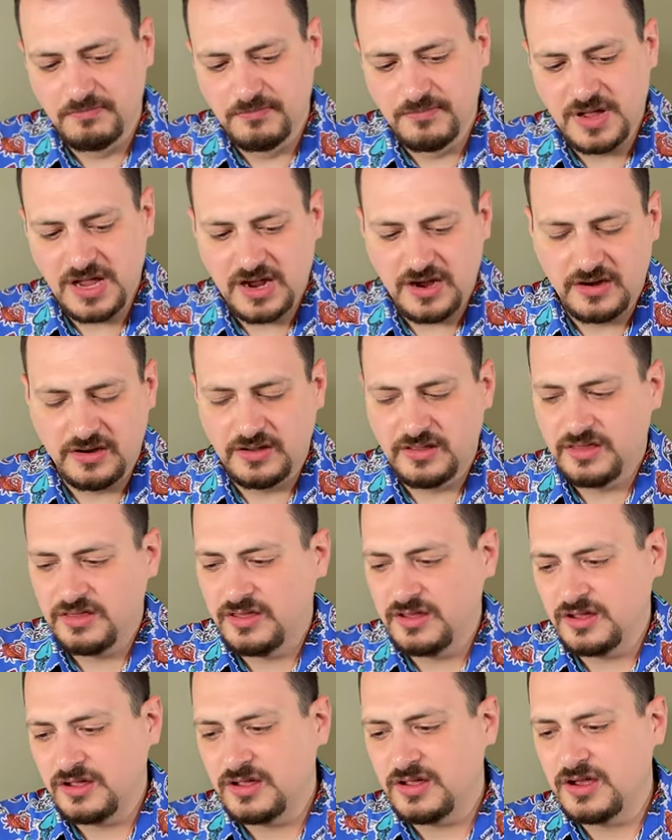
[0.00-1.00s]
bear in
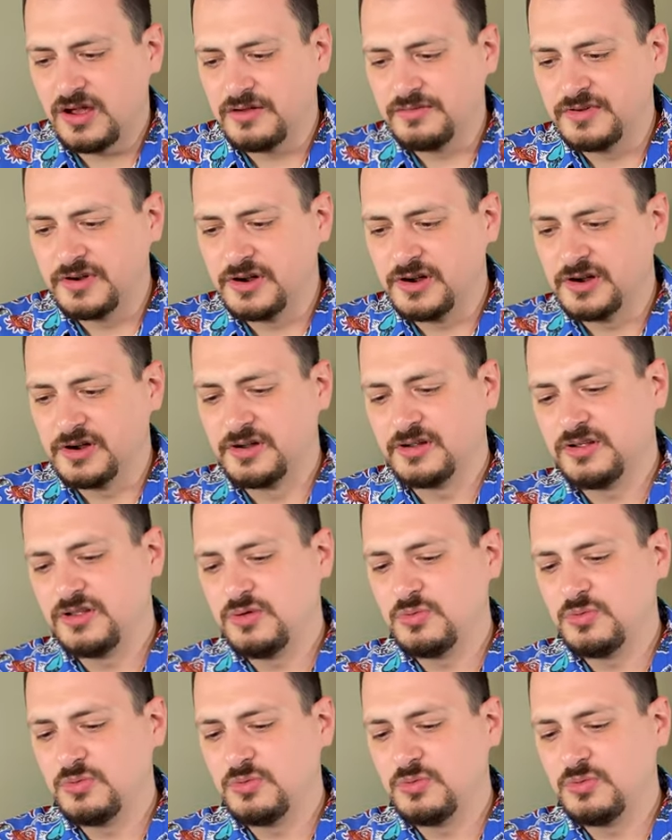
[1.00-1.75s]
thick cover,